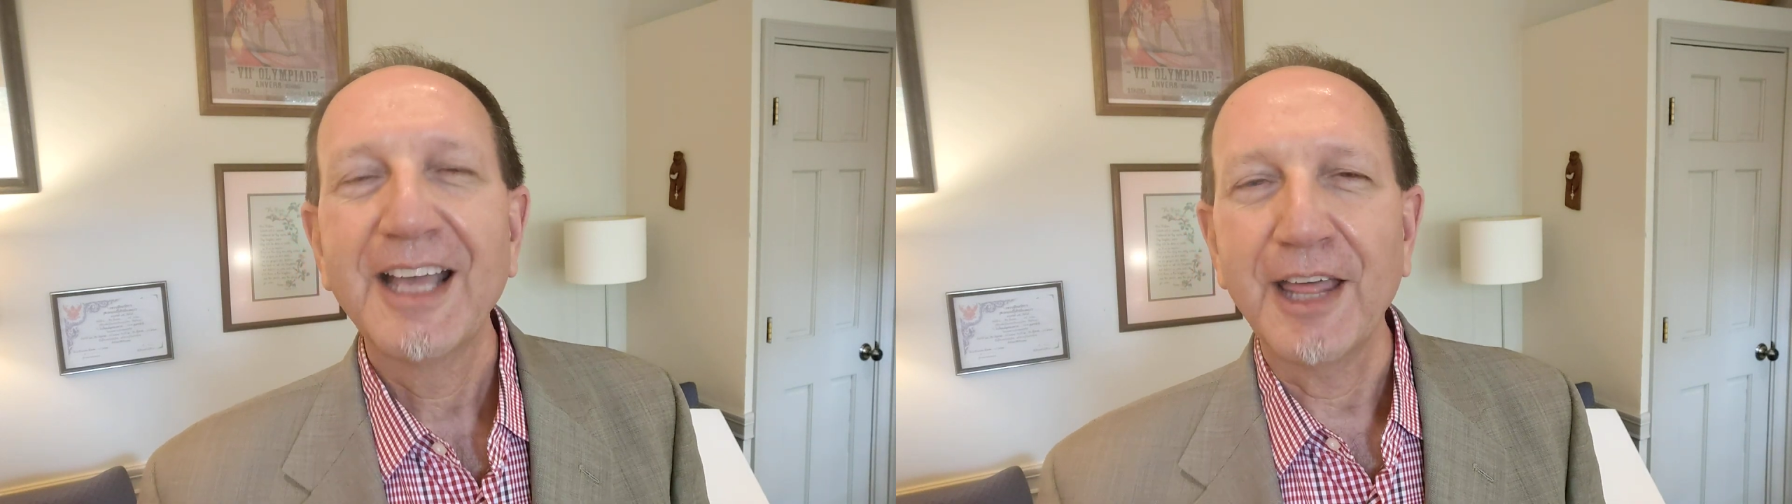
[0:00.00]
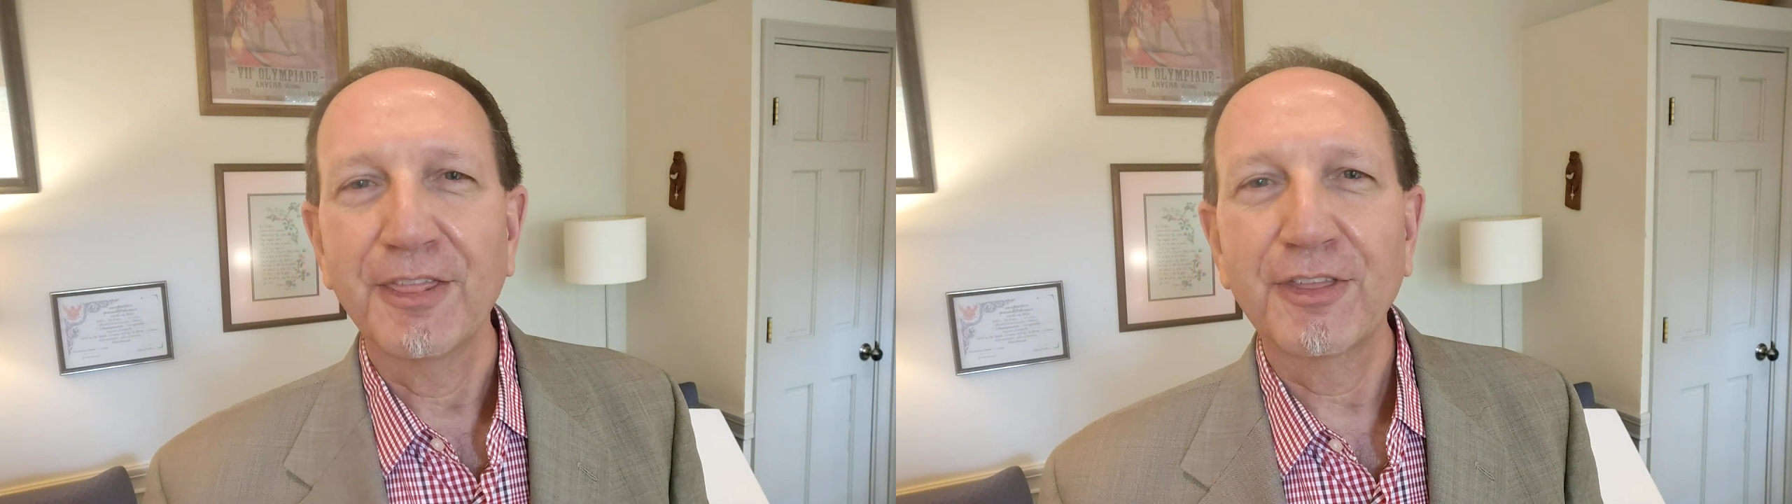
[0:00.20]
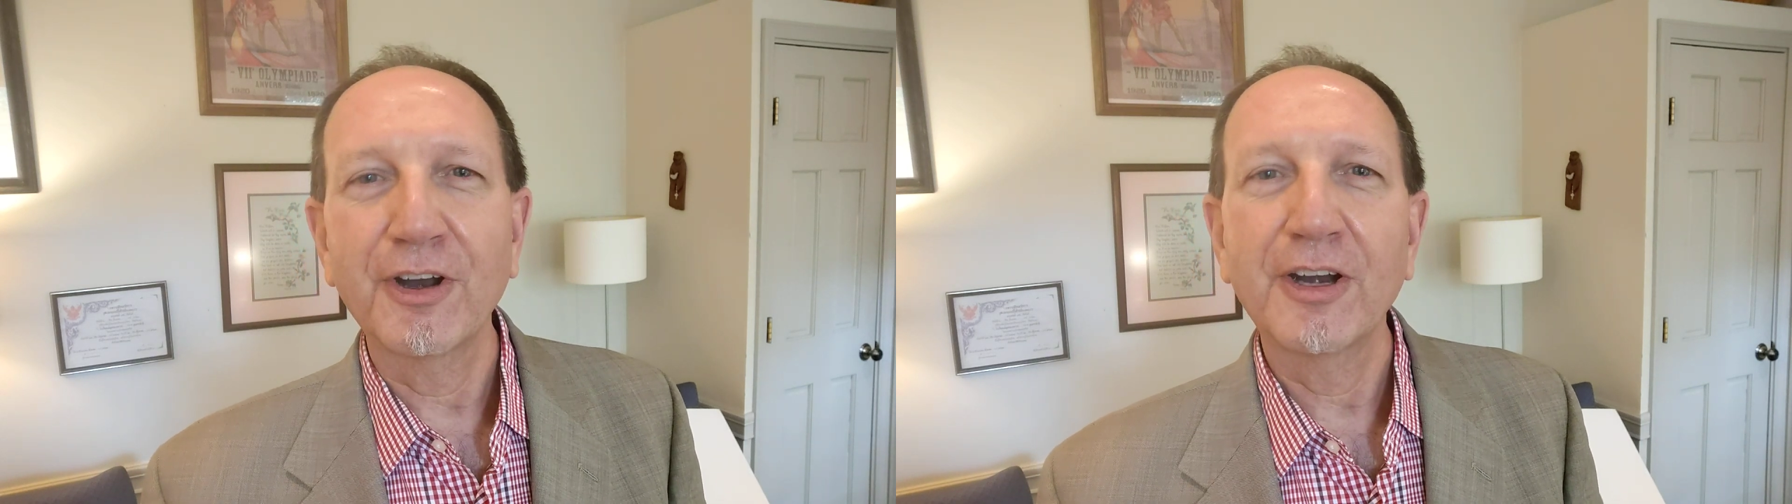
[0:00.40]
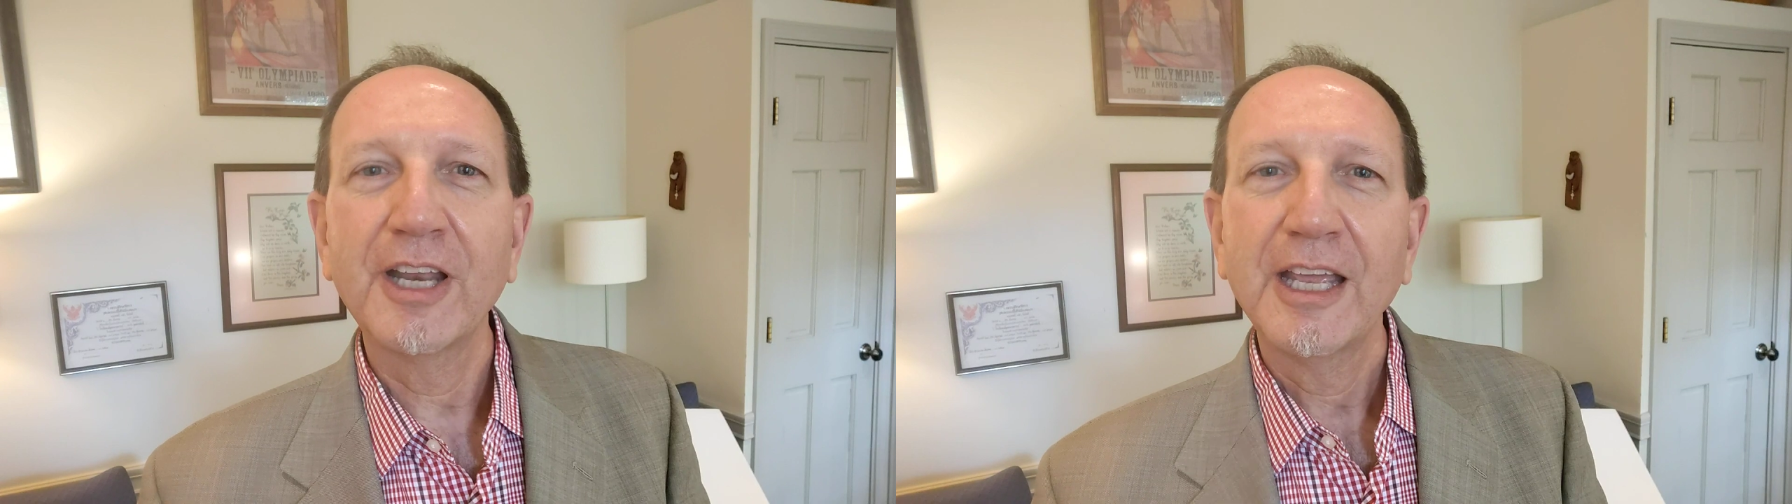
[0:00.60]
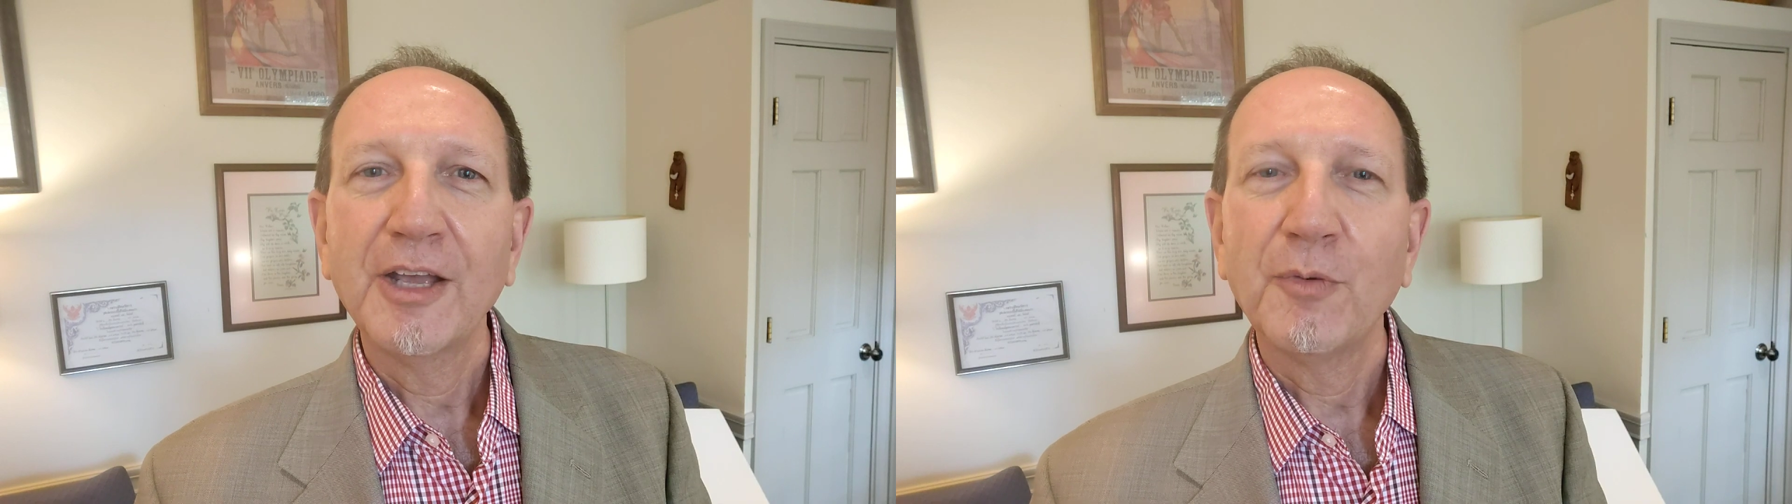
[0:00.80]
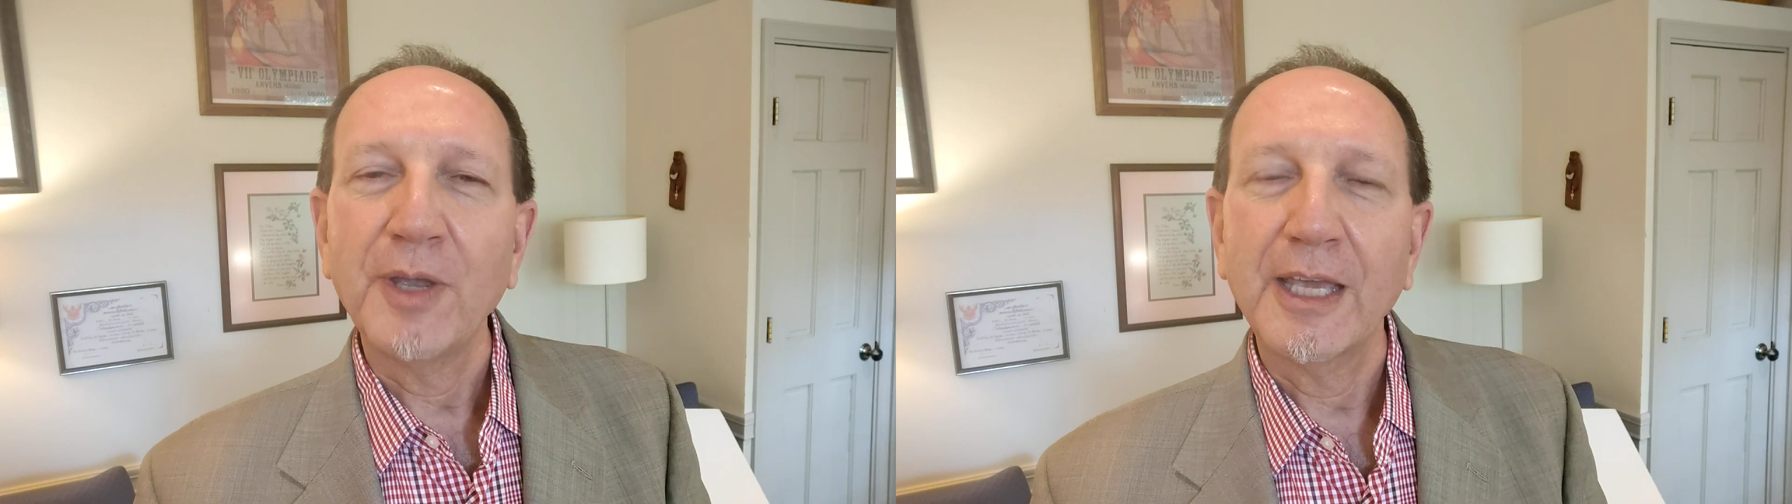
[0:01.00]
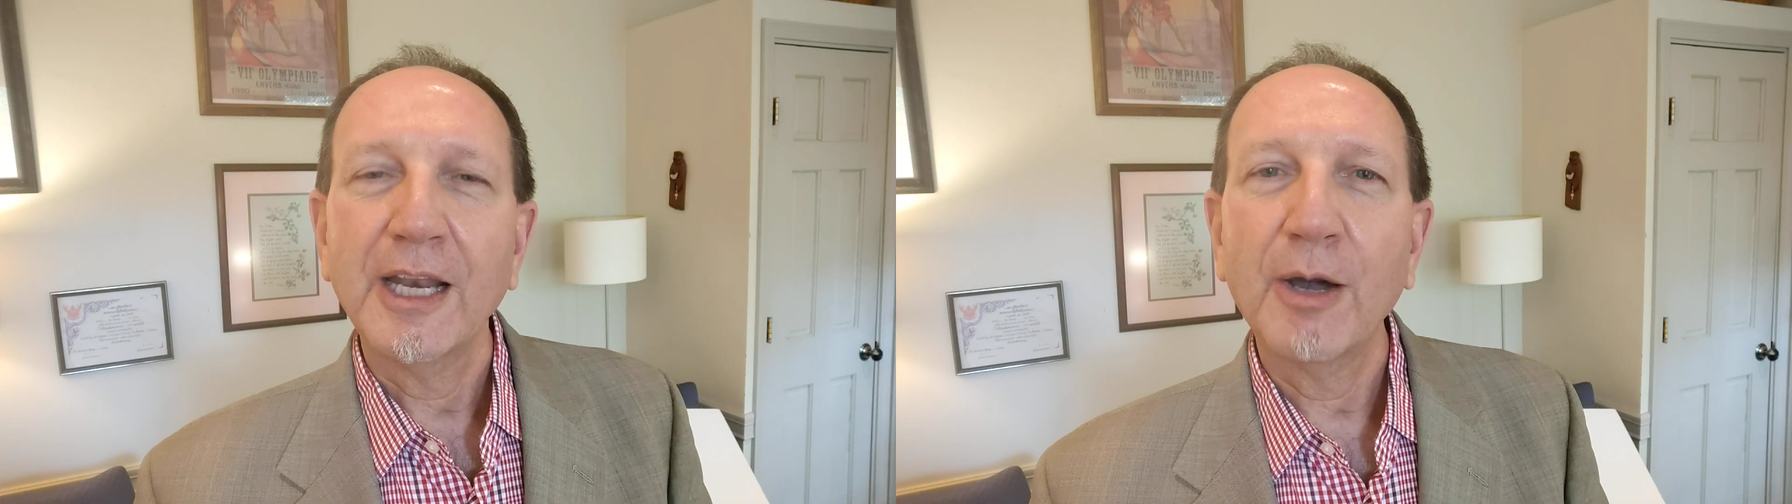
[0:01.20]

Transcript: And third, we can